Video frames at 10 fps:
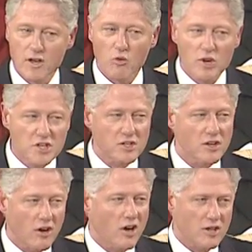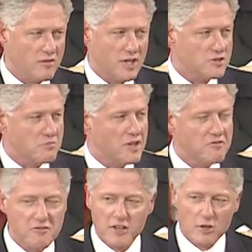We should, all of us, be
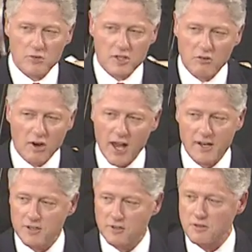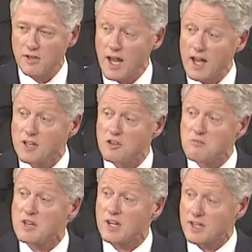filled with gratitude and
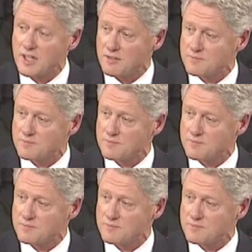humility